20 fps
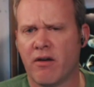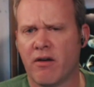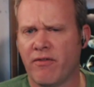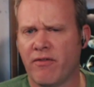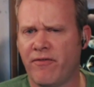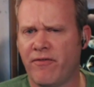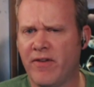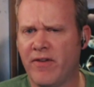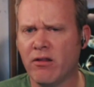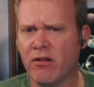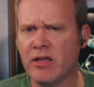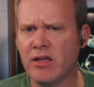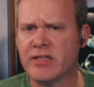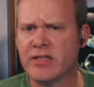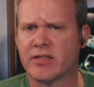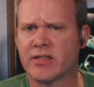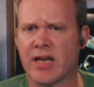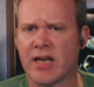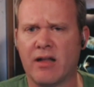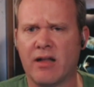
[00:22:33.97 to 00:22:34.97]
fairly
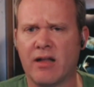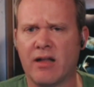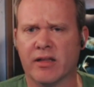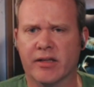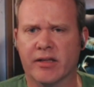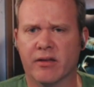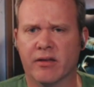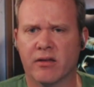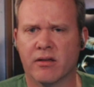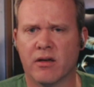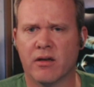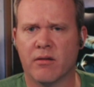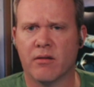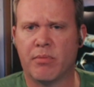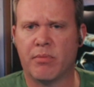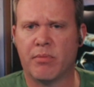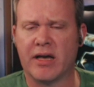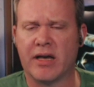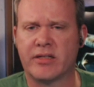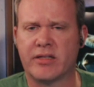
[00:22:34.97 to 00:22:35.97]
solid by
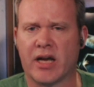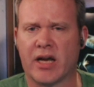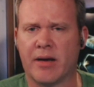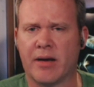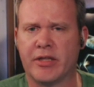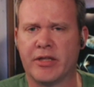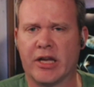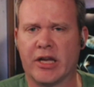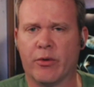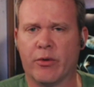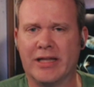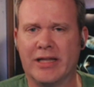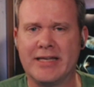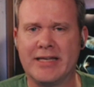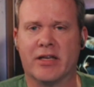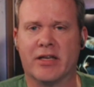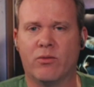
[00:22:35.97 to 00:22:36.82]
the time that they release it,